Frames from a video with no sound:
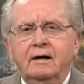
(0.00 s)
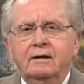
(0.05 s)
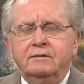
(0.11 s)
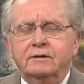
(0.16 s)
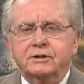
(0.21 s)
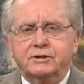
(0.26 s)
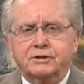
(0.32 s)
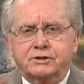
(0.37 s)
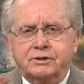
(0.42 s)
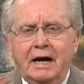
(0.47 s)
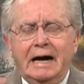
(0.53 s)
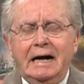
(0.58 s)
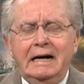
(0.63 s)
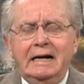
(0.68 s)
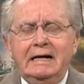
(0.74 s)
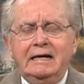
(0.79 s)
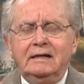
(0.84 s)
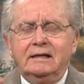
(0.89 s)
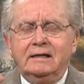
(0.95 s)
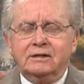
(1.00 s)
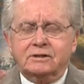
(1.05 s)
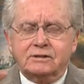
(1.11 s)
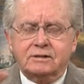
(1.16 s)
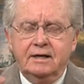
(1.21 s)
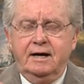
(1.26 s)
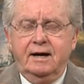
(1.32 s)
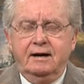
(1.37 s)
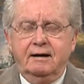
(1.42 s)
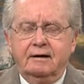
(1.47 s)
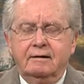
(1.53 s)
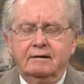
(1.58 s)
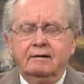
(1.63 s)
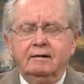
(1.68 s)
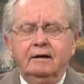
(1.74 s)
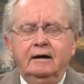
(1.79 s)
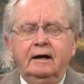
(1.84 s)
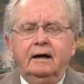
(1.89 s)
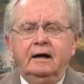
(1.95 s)
The sign is
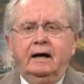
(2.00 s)
there.